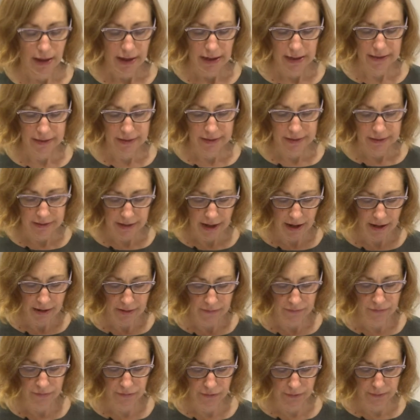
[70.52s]

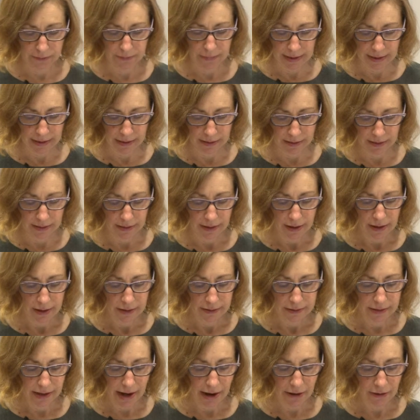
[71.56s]
Instead, for me,
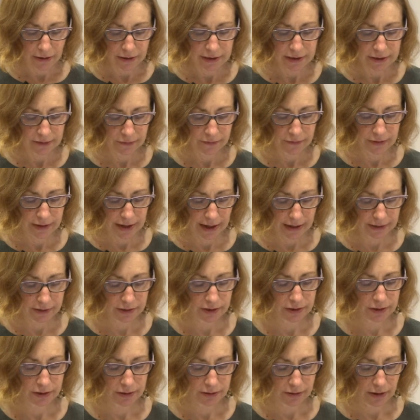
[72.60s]
narrative
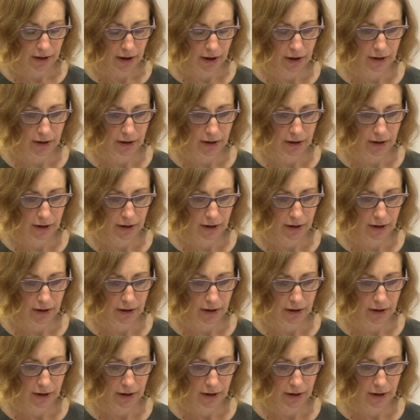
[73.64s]
gets to the